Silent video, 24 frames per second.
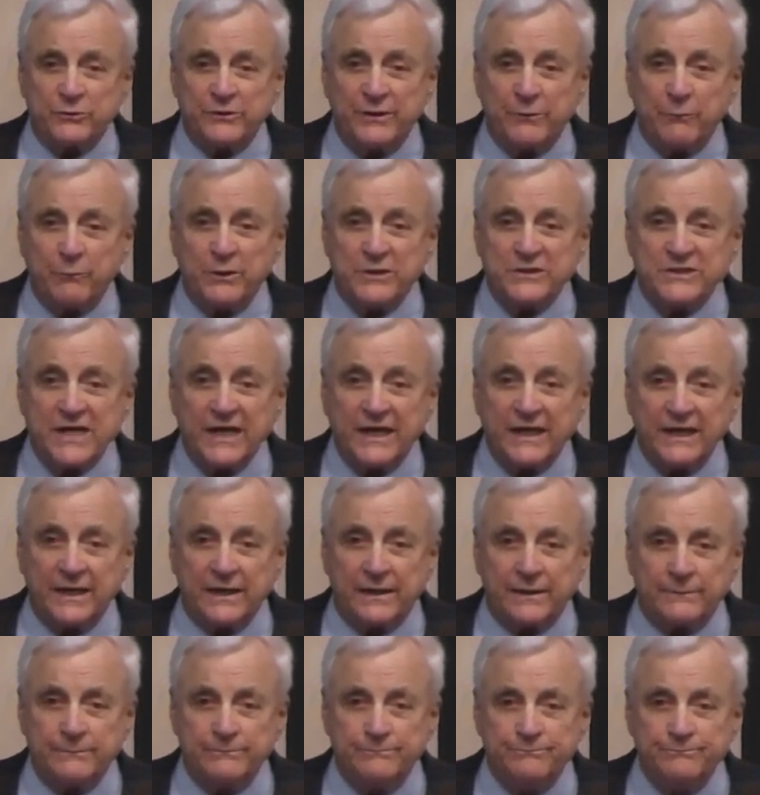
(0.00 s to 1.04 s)
that we're
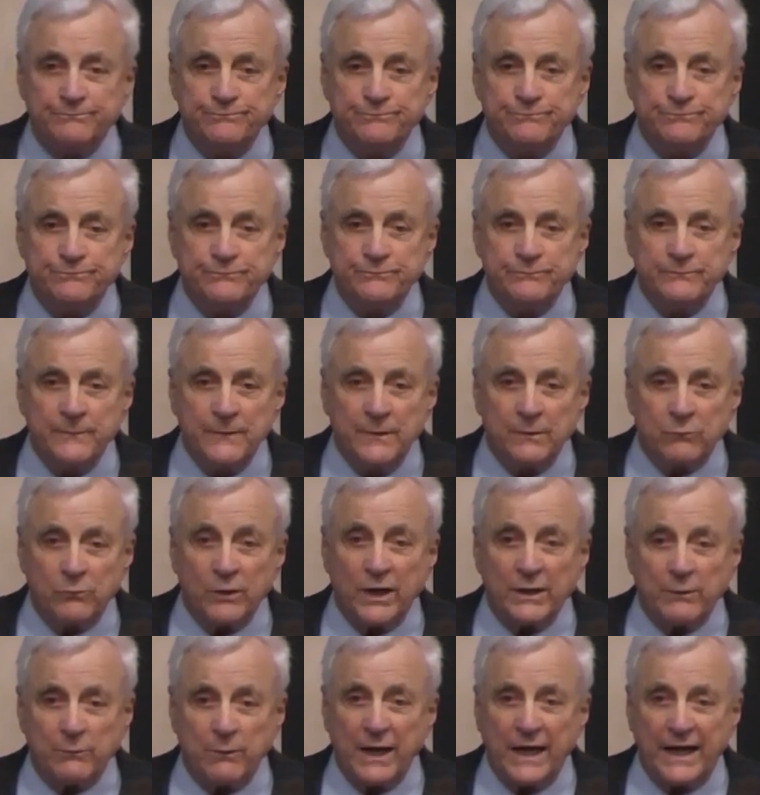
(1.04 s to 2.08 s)
taking
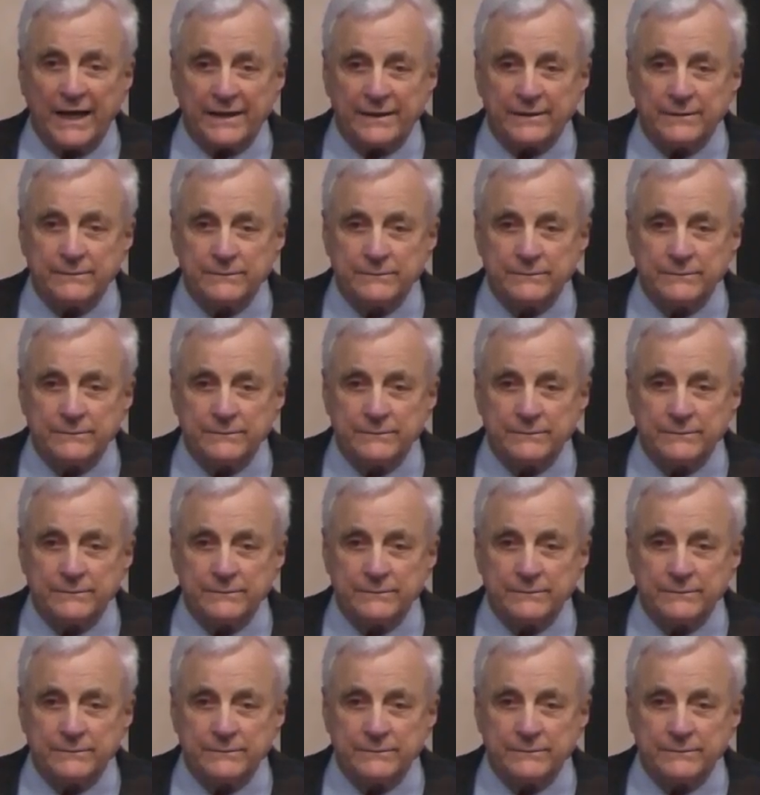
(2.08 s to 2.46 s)
right away?